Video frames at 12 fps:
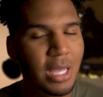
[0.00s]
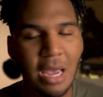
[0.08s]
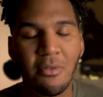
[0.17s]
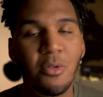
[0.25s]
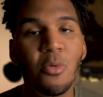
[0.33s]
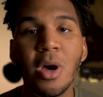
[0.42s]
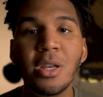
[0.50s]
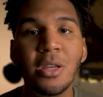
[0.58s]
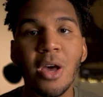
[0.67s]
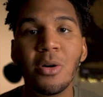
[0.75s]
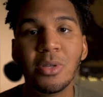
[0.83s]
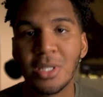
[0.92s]
Everyone
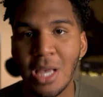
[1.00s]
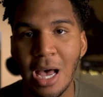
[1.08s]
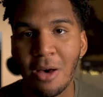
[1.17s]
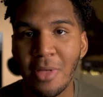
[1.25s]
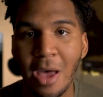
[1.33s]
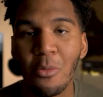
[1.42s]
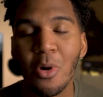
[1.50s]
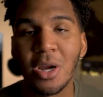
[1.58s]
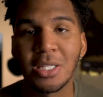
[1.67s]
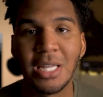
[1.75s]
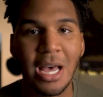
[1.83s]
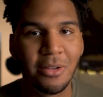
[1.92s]
knows how that
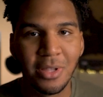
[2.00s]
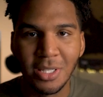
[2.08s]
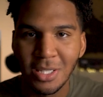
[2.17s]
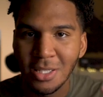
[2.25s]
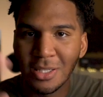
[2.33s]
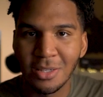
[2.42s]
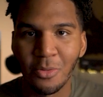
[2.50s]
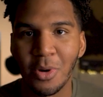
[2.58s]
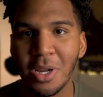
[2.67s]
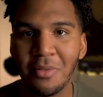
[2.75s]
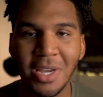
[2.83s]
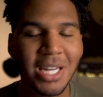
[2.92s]
works now. We're
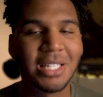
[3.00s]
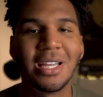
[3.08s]
living in a